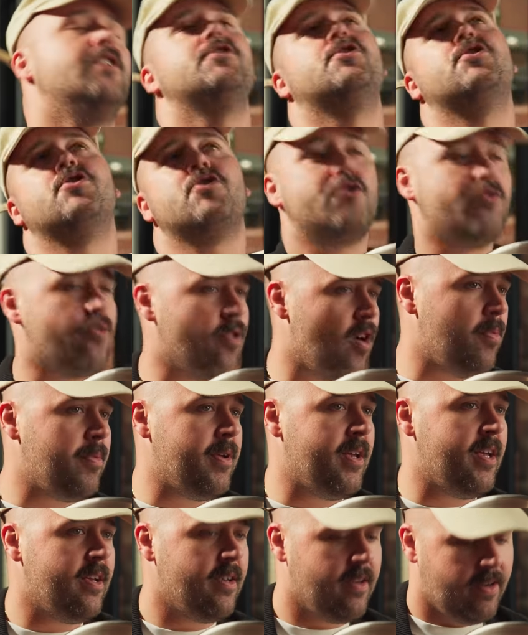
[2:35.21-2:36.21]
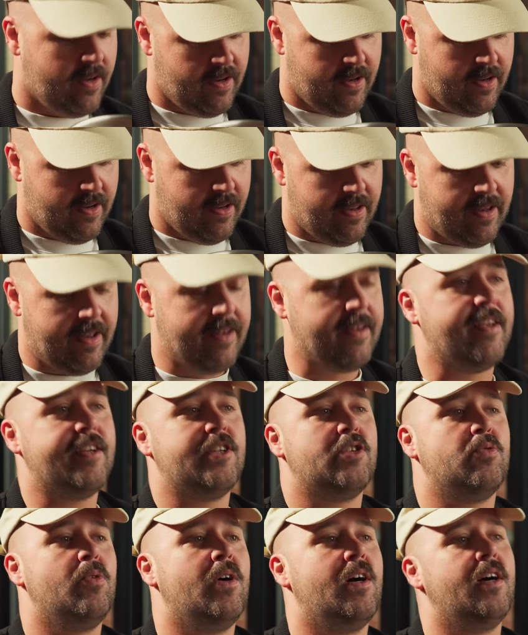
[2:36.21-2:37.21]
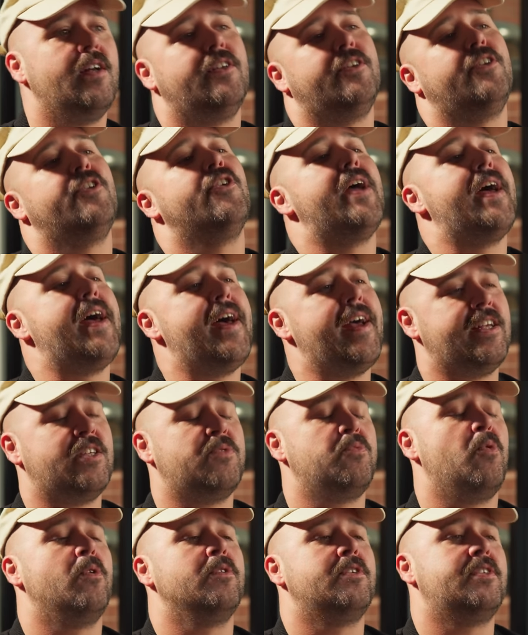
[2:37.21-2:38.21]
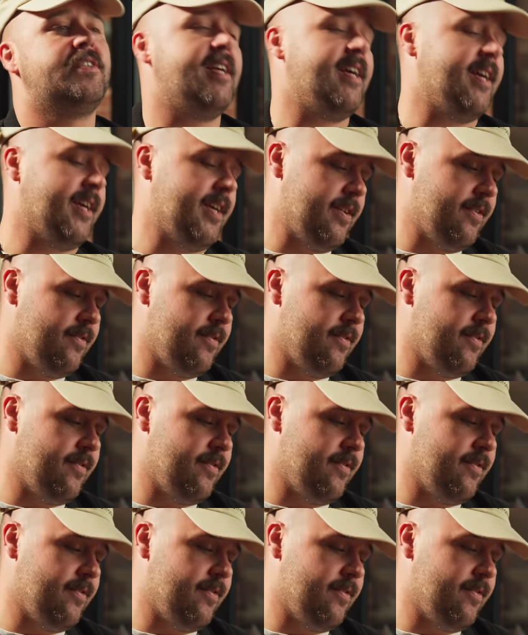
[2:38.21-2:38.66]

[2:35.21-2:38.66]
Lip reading: scrubby, and guess what? Your eggs won't stick.